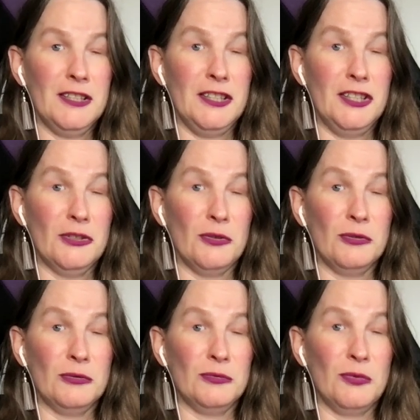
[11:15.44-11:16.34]
you
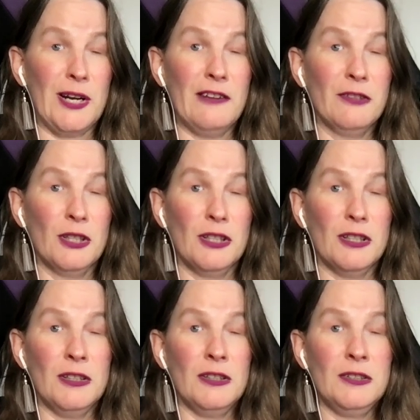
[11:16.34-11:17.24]
know,
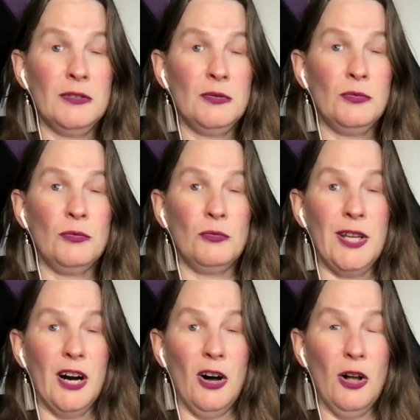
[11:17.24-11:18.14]
whatever
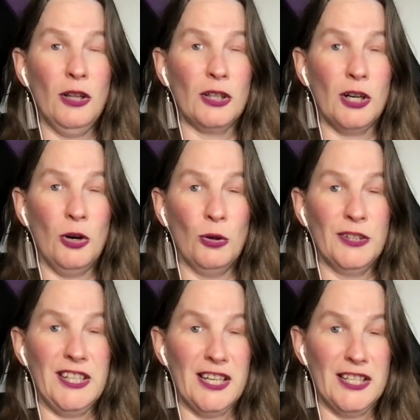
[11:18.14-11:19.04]
we all are
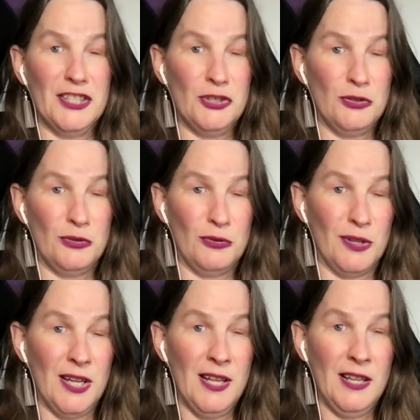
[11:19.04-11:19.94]
holding on to
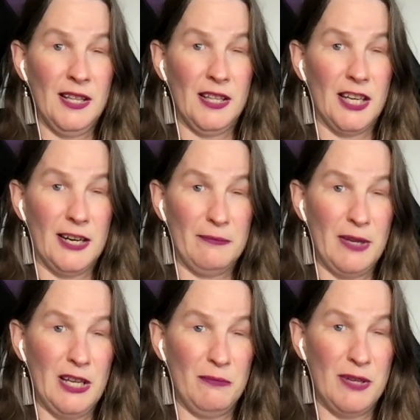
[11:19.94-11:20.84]
that
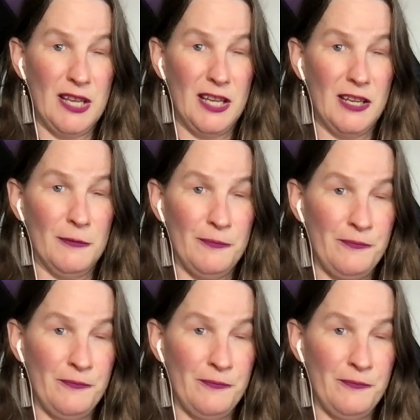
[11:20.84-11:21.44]
may be